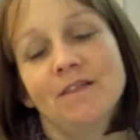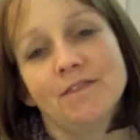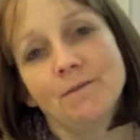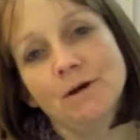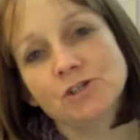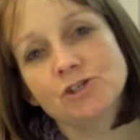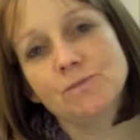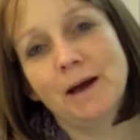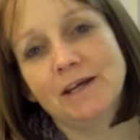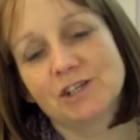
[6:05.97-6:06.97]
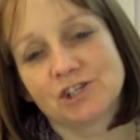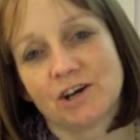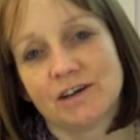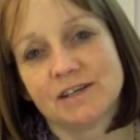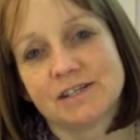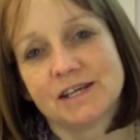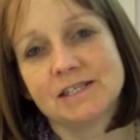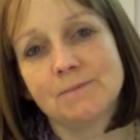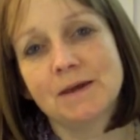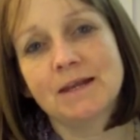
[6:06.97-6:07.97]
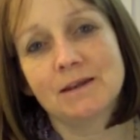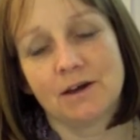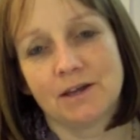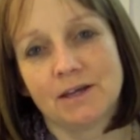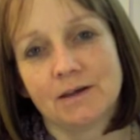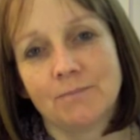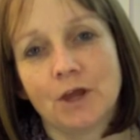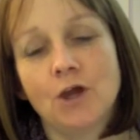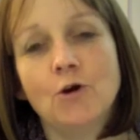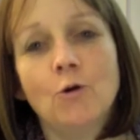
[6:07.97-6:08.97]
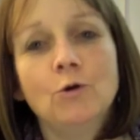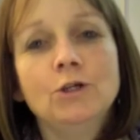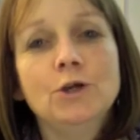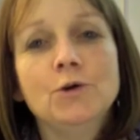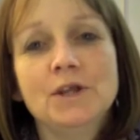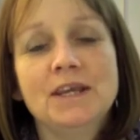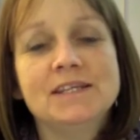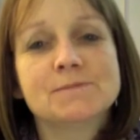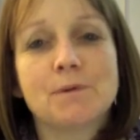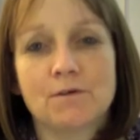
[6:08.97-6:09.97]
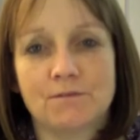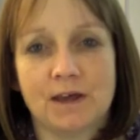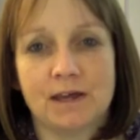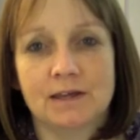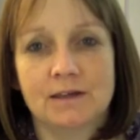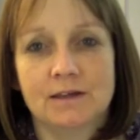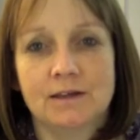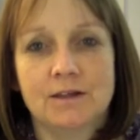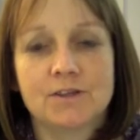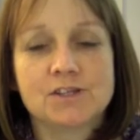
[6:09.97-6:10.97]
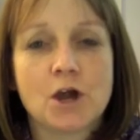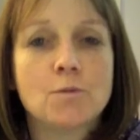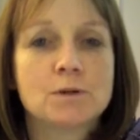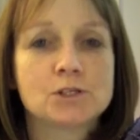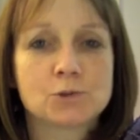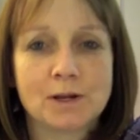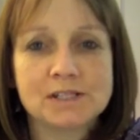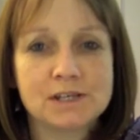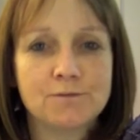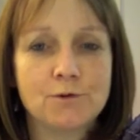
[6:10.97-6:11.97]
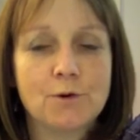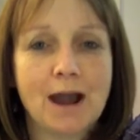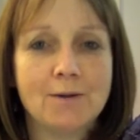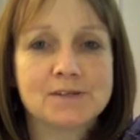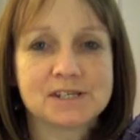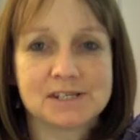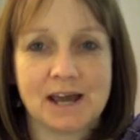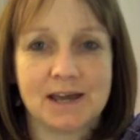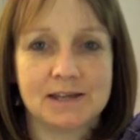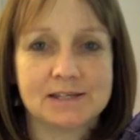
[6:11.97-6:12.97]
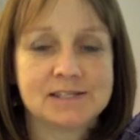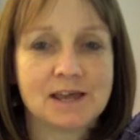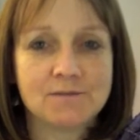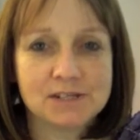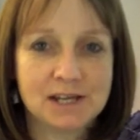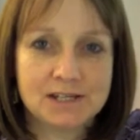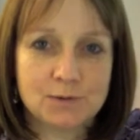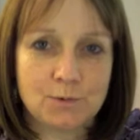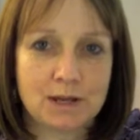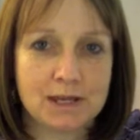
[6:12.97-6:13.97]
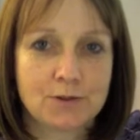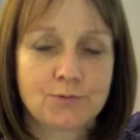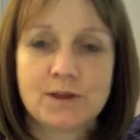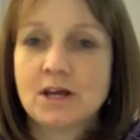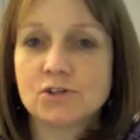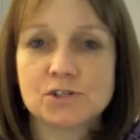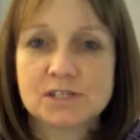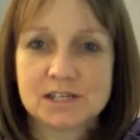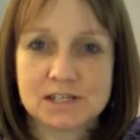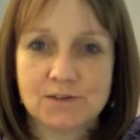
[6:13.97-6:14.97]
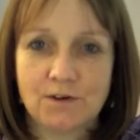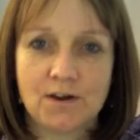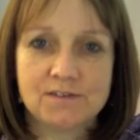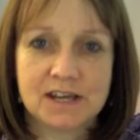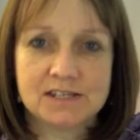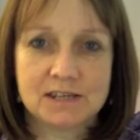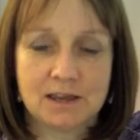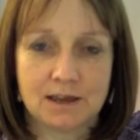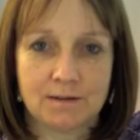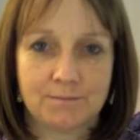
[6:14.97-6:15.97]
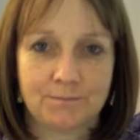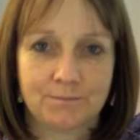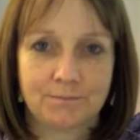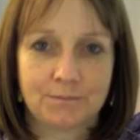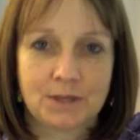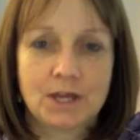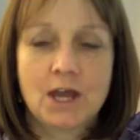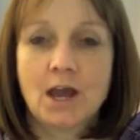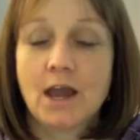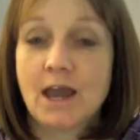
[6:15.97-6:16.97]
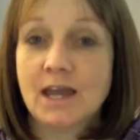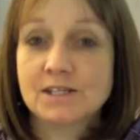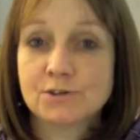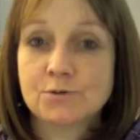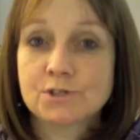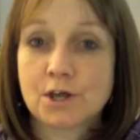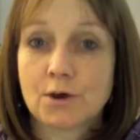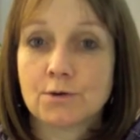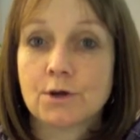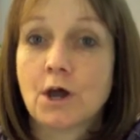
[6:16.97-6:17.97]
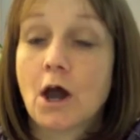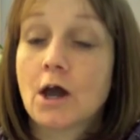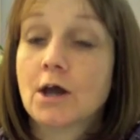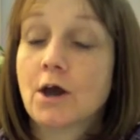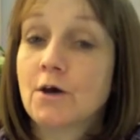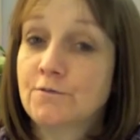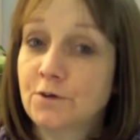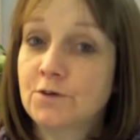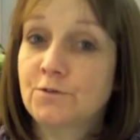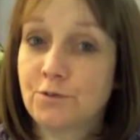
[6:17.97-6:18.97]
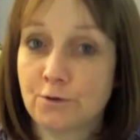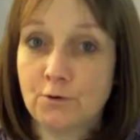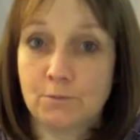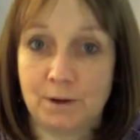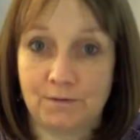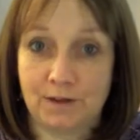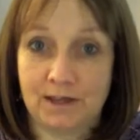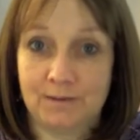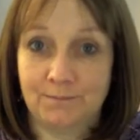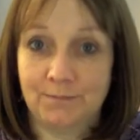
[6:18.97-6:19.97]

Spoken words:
The emotional baggage diet is a bit like an all-you-can-eat buffet that's open 24 hours a day, 7 days a week, 365 days a year. It's also a food for thought buffet.